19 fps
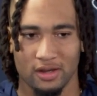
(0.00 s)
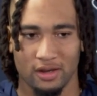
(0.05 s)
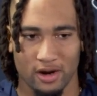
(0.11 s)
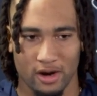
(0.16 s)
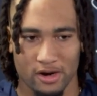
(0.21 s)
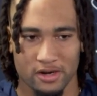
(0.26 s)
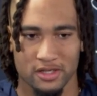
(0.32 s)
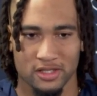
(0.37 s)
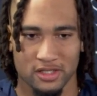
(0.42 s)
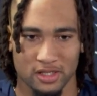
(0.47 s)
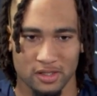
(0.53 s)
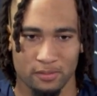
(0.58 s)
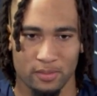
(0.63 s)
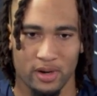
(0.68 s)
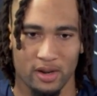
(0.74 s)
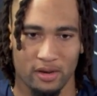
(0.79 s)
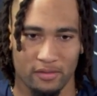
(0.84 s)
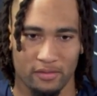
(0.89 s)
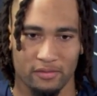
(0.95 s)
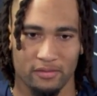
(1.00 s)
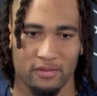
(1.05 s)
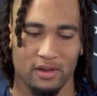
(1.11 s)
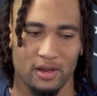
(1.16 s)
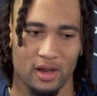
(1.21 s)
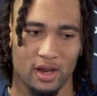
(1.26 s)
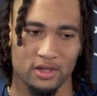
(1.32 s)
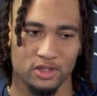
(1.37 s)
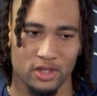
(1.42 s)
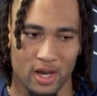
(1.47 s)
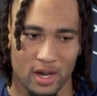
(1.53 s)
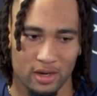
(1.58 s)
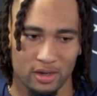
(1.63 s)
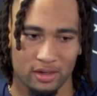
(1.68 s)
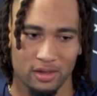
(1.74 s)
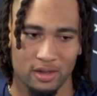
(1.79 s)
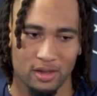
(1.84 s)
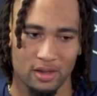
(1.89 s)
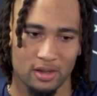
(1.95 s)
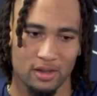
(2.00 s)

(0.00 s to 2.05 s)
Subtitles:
urgency, but I try to